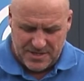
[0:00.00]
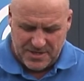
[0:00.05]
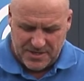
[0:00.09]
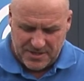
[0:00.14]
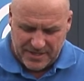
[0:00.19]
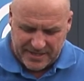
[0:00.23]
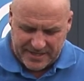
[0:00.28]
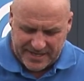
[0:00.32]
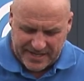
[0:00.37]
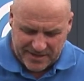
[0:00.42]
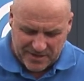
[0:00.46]

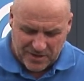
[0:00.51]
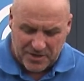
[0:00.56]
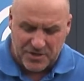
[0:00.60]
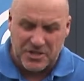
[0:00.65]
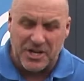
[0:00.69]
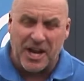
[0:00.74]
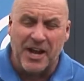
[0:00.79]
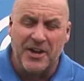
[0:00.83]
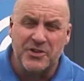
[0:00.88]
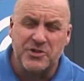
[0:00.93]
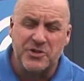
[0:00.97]
You cannot
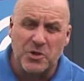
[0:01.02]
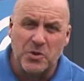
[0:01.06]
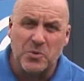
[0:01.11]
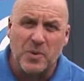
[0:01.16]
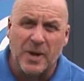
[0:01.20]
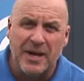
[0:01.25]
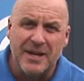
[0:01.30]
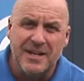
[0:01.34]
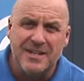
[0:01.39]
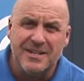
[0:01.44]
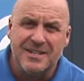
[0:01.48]
change the
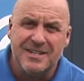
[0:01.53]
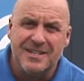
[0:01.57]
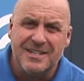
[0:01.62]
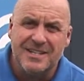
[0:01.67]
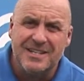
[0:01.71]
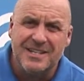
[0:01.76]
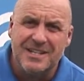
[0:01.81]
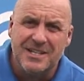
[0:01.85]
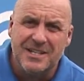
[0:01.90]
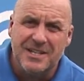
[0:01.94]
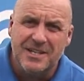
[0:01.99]
weight
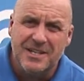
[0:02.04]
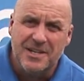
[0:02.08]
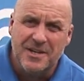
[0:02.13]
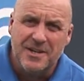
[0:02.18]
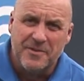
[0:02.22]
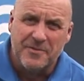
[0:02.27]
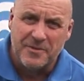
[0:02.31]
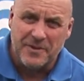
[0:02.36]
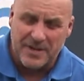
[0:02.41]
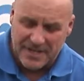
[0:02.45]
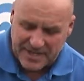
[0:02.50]

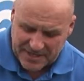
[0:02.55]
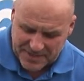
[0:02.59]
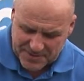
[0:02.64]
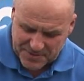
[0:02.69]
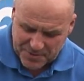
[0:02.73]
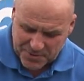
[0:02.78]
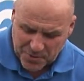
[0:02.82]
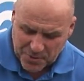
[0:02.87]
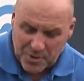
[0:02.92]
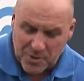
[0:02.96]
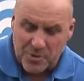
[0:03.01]
for any
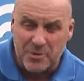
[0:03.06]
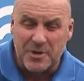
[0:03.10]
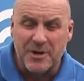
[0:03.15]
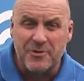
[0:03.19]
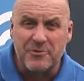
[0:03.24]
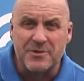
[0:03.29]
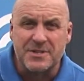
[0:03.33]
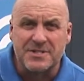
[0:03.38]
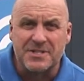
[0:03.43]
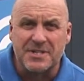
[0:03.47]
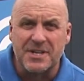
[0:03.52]
soil in
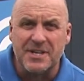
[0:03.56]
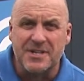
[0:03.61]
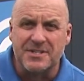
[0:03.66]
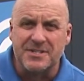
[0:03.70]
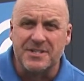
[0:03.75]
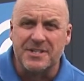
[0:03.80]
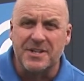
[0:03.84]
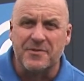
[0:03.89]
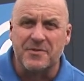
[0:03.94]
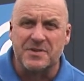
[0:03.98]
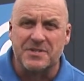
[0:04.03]
every
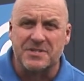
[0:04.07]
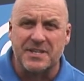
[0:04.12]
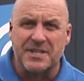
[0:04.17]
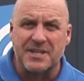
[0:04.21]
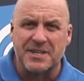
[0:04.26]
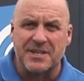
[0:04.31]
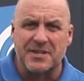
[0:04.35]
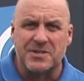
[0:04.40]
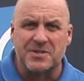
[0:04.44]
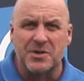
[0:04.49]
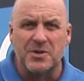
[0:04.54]
season. If it's
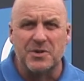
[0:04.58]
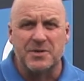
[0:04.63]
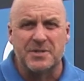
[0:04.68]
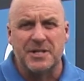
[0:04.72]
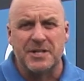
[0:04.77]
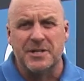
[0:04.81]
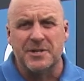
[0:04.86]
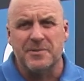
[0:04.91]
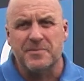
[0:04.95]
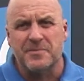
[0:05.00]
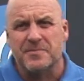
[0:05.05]
digging too
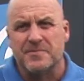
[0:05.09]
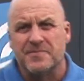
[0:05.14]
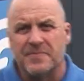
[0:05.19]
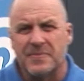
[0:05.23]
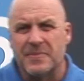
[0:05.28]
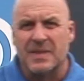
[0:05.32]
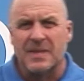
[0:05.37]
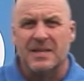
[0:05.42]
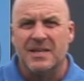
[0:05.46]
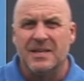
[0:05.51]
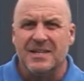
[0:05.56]
deep,
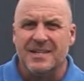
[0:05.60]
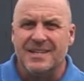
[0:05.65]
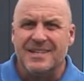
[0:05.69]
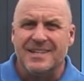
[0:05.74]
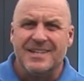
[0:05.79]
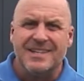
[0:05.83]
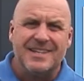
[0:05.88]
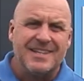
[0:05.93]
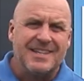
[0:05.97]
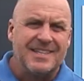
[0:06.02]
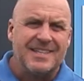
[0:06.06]

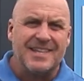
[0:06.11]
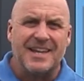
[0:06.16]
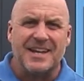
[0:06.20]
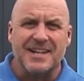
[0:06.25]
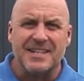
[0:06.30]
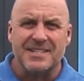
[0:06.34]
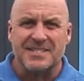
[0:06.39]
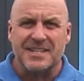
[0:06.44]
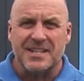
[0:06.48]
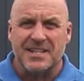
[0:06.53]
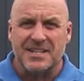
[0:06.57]
that
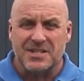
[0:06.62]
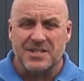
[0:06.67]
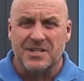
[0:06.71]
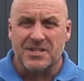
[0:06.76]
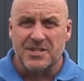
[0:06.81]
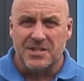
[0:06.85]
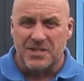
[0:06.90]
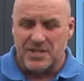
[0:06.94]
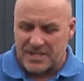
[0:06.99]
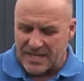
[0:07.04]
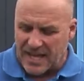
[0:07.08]
is it.
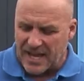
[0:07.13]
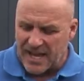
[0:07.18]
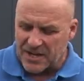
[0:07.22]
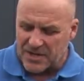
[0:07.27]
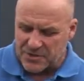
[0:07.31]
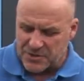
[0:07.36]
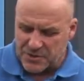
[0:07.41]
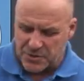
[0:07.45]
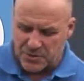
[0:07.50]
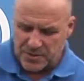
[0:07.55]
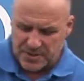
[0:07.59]
You can't
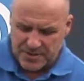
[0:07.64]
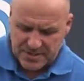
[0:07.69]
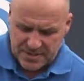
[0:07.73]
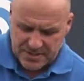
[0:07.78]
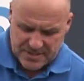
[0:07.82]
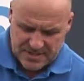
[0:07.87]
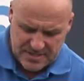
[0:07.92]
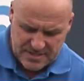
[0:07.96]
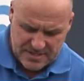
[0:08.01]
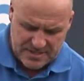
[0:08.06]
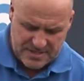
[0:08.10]
do it.
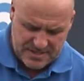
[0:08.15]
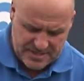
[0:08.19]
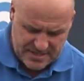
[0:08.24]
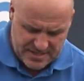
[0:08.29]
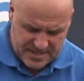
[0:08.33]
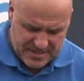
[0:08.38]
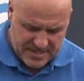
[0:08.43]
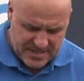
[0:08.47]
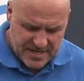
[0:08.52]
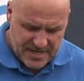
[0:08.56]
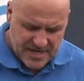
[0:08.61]

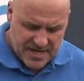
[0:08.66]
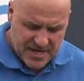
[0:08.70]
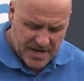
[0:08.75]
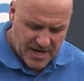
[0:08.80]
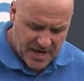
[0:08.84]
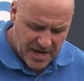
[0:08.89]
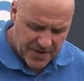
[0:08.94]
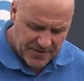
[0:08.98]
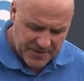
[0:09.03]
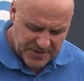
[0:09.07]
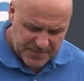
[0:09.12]

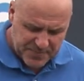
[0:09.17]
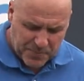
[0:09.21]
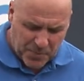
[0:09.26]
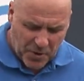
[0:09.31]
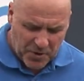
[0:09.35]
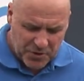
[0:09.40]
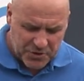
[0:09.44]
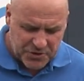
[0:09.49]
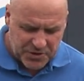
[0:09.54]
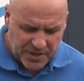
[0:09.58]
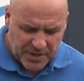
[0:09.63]
And this
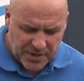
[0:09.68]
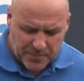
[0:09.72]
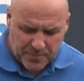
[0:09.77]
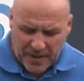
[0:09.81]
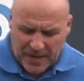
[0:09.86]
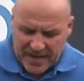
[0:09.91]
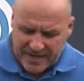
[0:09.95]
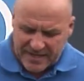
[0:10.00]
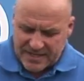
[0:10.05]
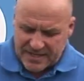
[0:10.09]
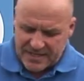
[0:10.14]
Bosch at the
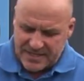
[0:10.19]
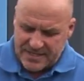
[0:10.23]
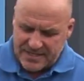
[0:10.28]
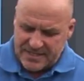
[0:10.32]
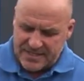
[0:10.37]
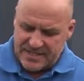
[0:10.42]
back,